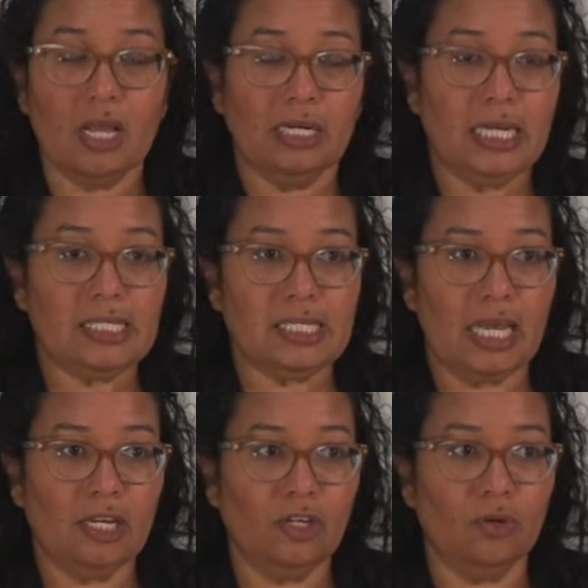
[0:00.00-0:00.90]
Let's
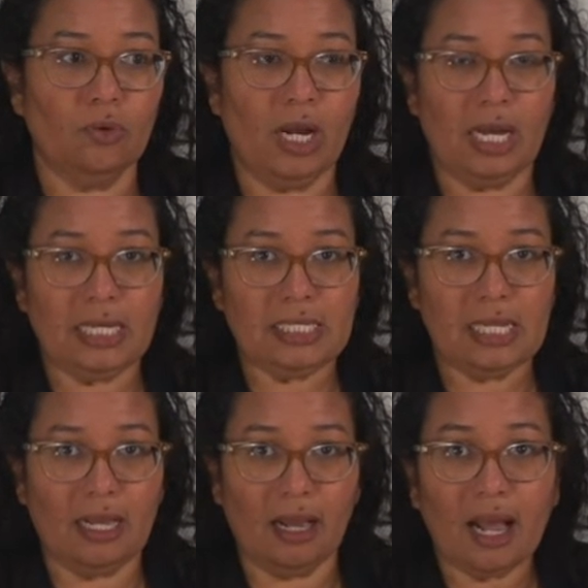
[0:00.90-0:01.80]
say you guys
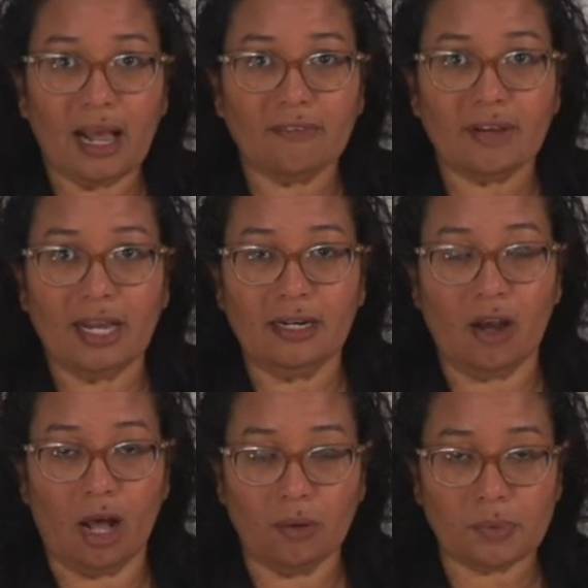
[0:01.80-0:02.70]
have an
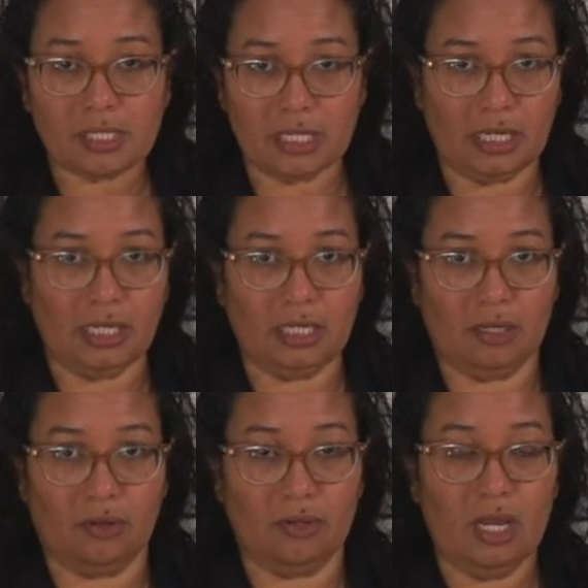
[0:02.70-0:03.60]
up-city
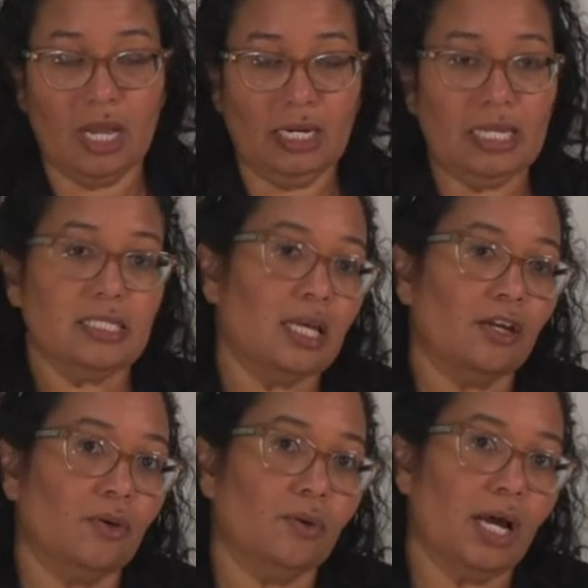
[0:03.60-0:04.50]
deal. Let's say
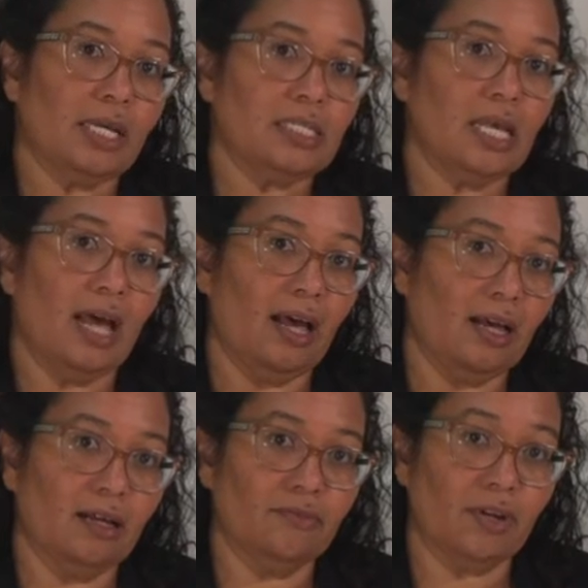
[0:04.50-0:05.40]
you guys
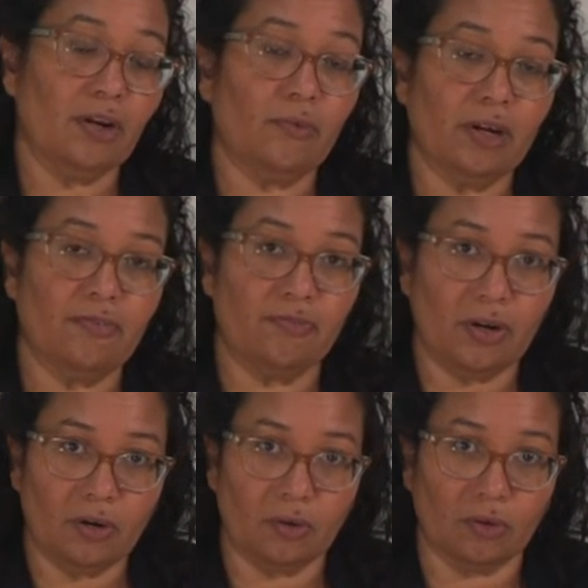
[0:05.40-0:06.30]
have a
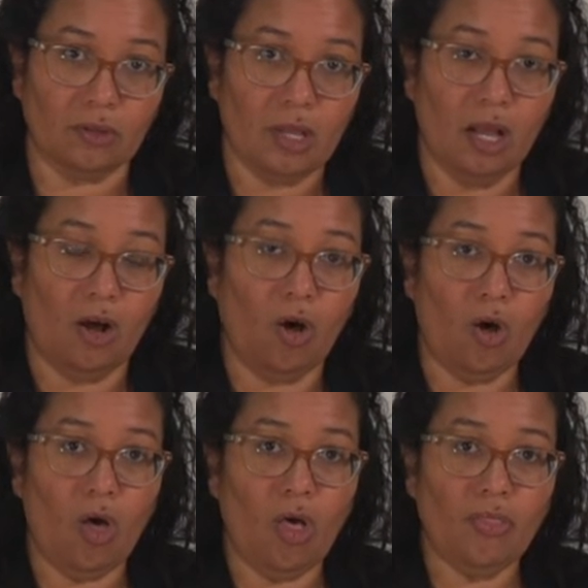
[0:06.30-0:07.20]
referral.
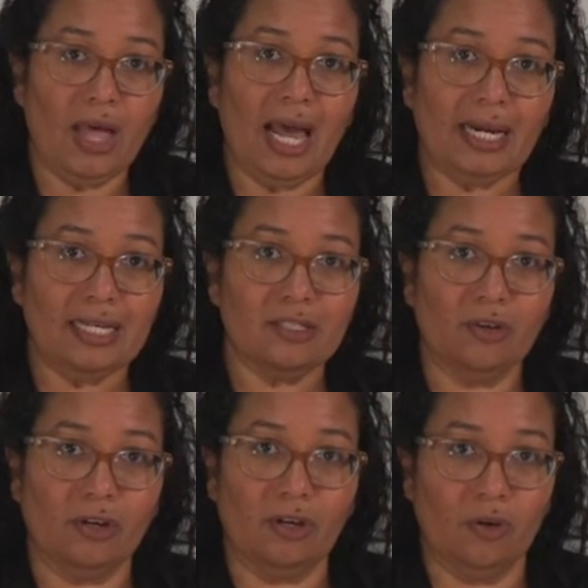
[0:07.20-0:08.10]
All that is
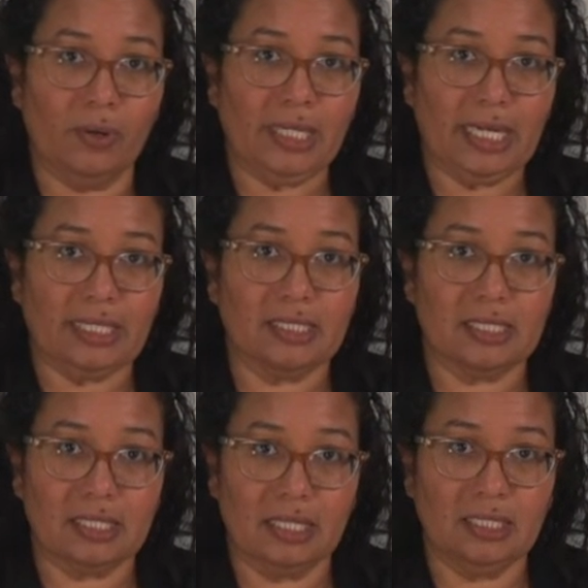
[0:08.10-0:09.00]
going to go in that
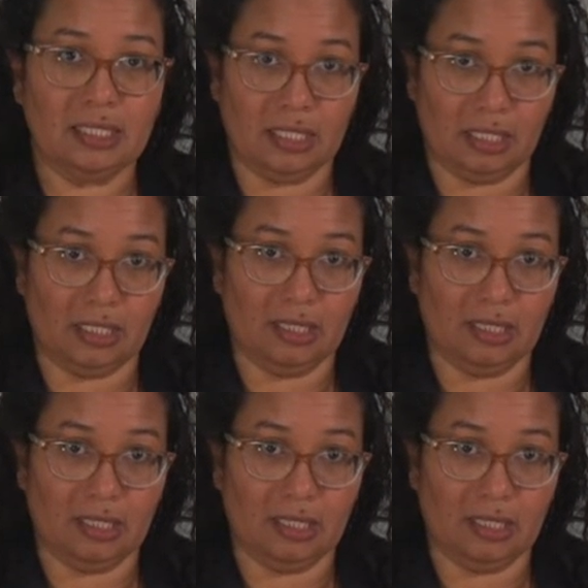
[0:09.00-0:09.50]
CD.